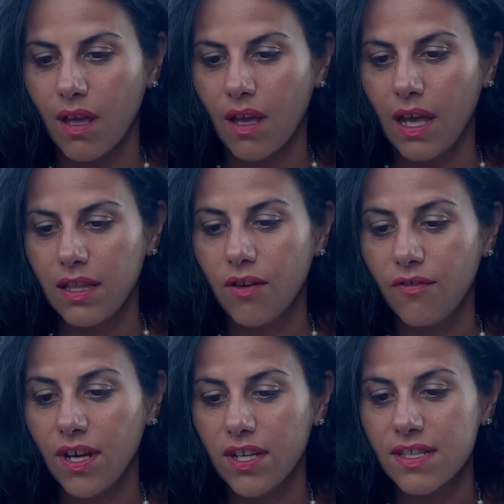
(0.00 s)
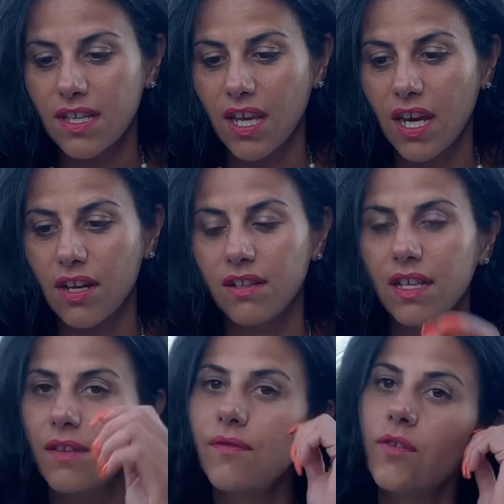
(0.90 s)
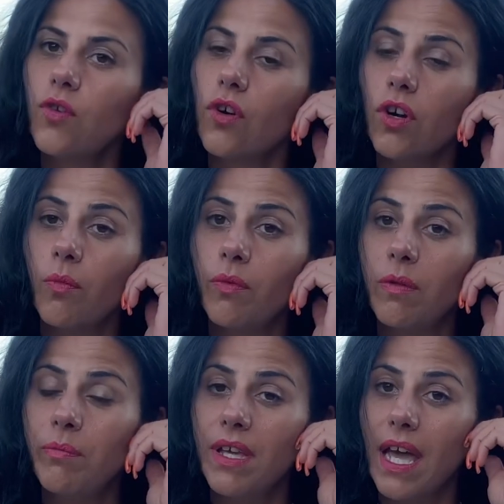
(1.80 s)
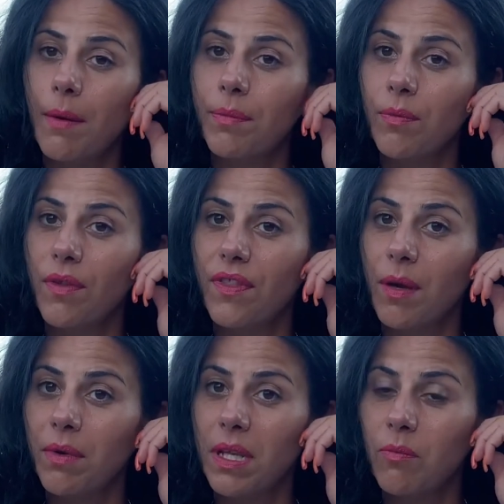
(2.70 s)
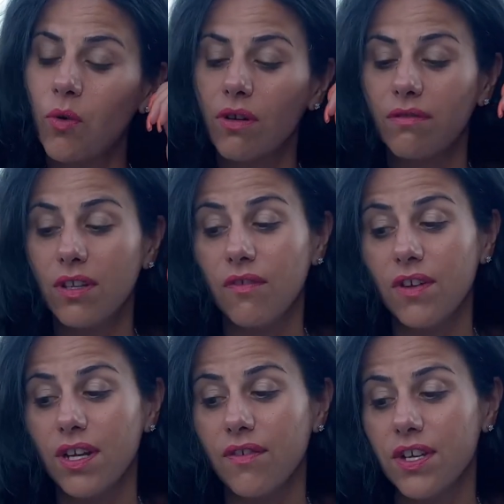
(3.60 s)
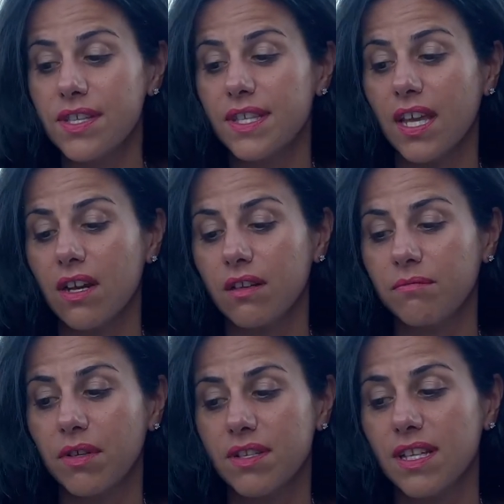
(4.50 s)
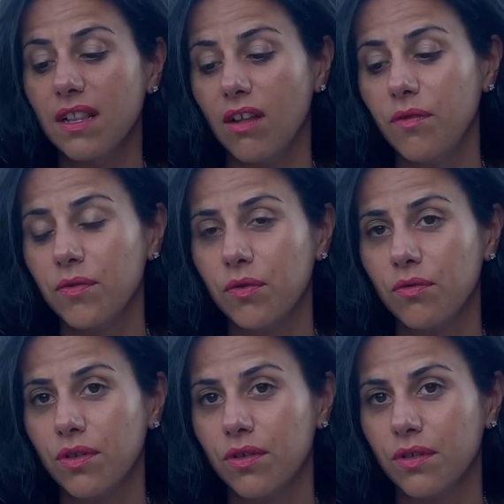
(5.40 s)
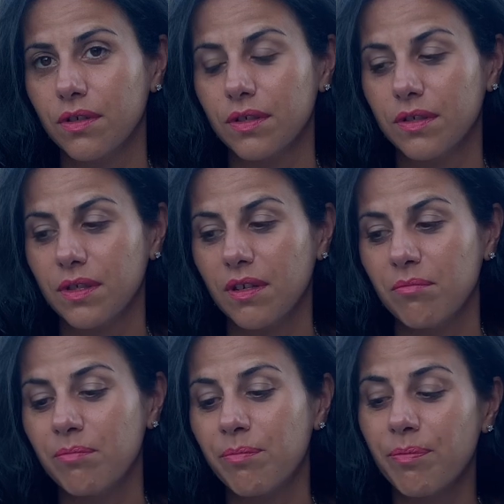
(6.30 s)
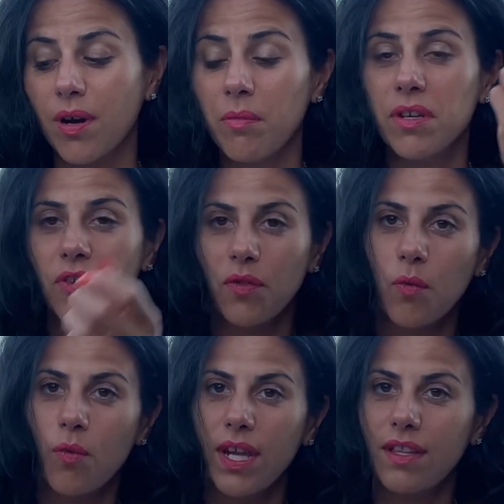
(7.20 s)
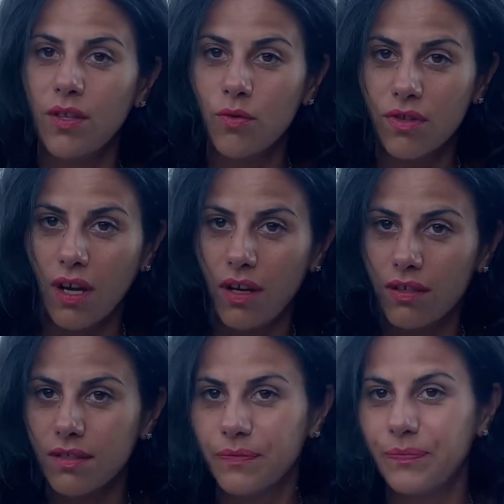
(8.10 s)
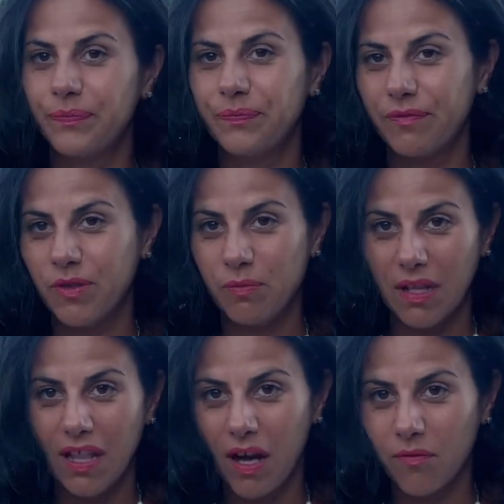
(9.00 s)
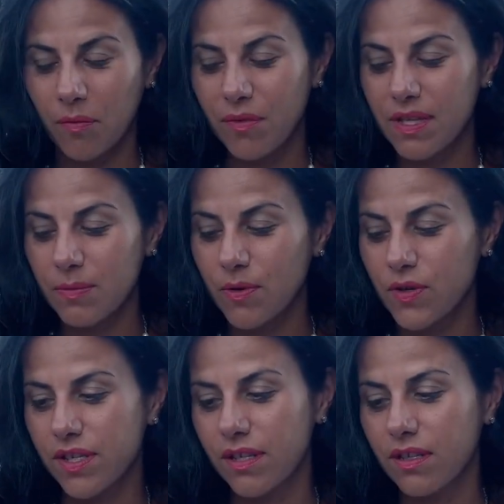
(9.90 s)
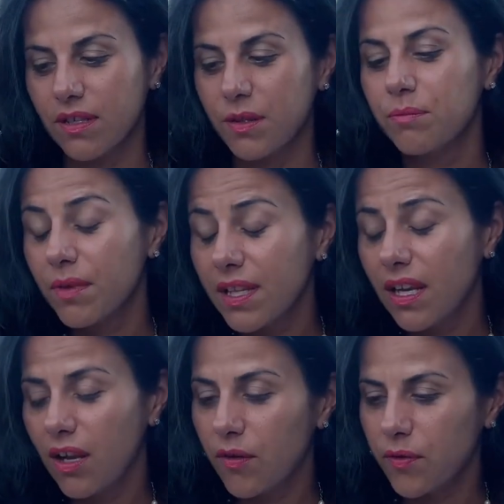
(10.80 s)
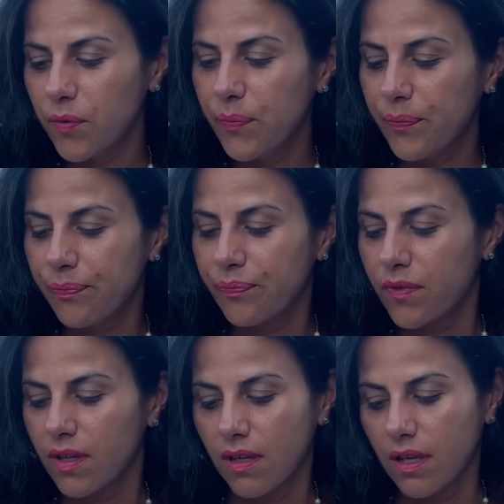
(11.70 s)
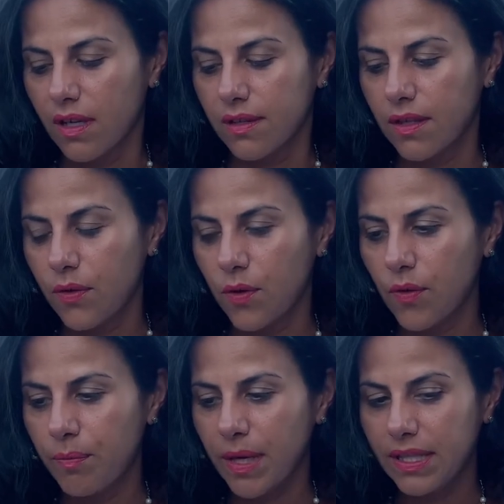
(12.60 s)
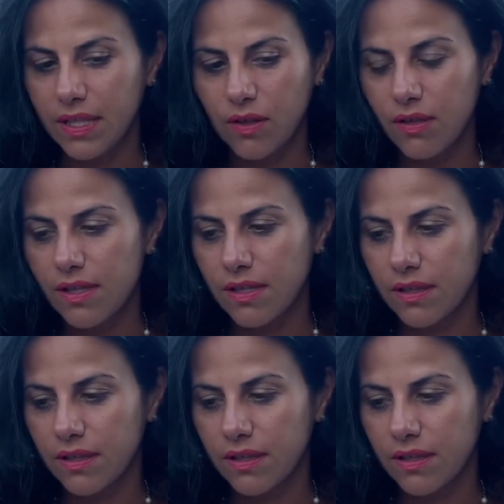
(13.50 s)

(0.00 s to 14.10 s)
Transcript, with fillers: And they're very scared if you are not will be happy with them anymore. They're very, very scared because they love you. Probably not the way that you thought, to be love from this person, but they love you. The Three of Pentacles.